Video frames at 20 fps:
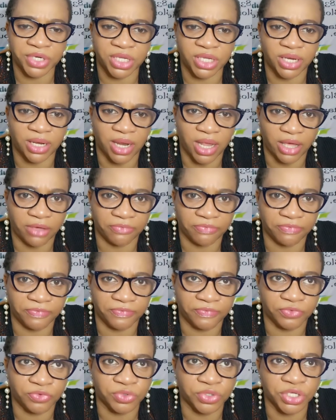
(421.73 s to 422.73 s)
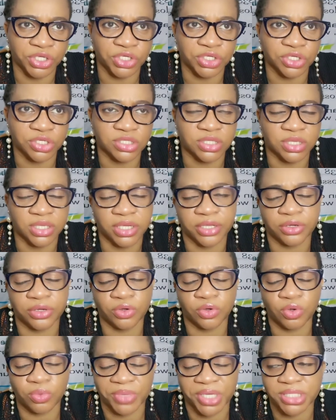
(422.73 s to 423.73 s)
life? Do they just learn,
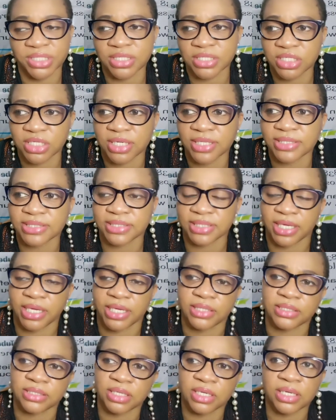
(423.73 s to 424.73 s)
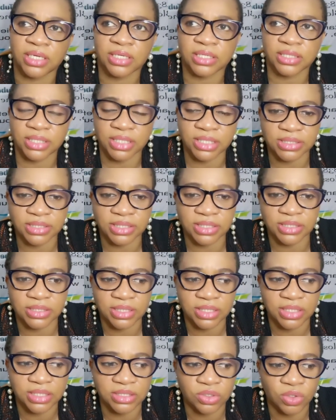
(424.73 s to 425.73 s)
oh, my teacher said
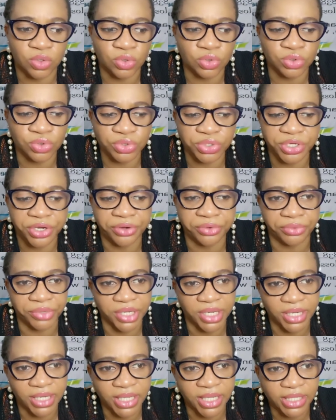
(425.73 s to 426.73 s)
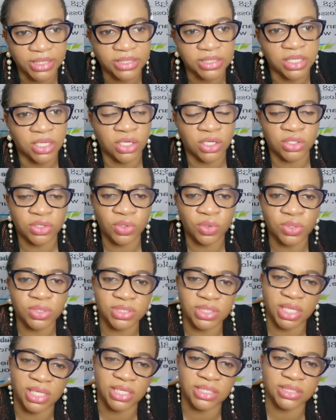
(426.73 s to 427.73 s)
this, or do they relate those
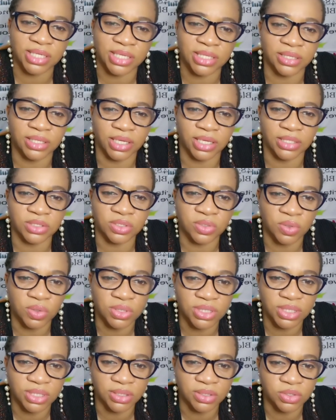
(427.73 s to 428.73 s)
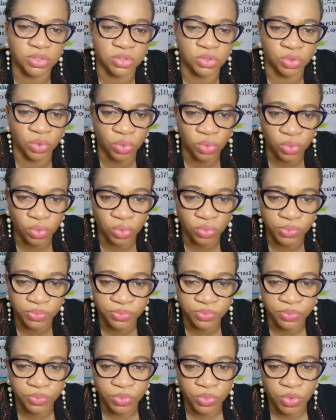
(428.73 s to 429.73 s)
things that they are taught in school
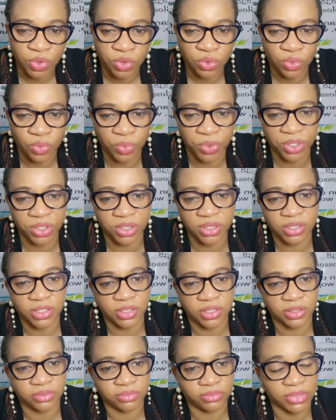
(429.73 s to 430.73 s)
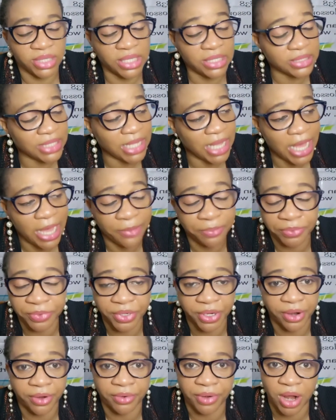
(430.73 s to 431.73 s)
with things that
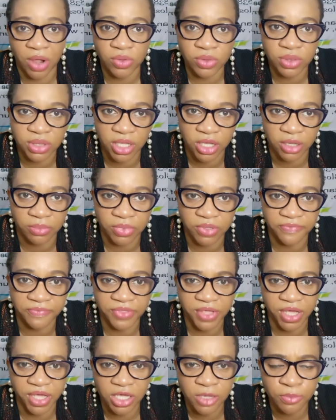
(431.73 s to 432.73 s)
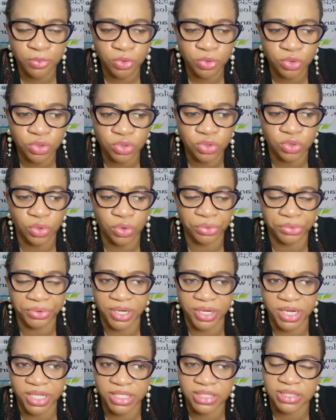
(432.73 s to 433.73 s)
happen around them? If they are able to
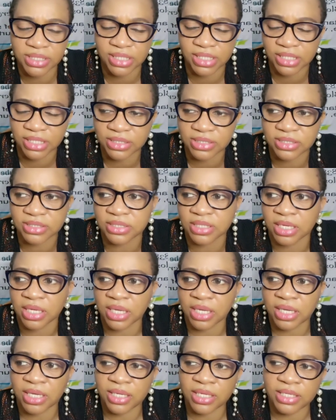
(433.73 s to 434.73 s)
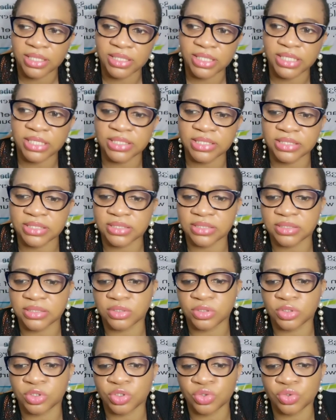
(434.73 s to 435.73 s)
correlate these
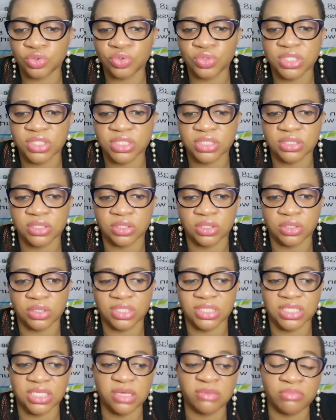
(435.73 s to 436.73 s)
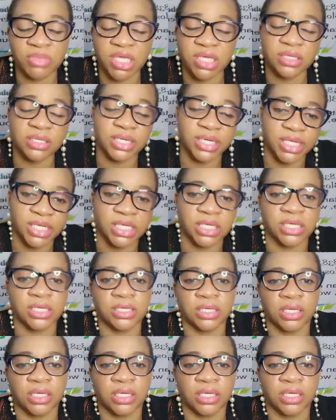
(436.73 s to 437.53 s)
two seemingly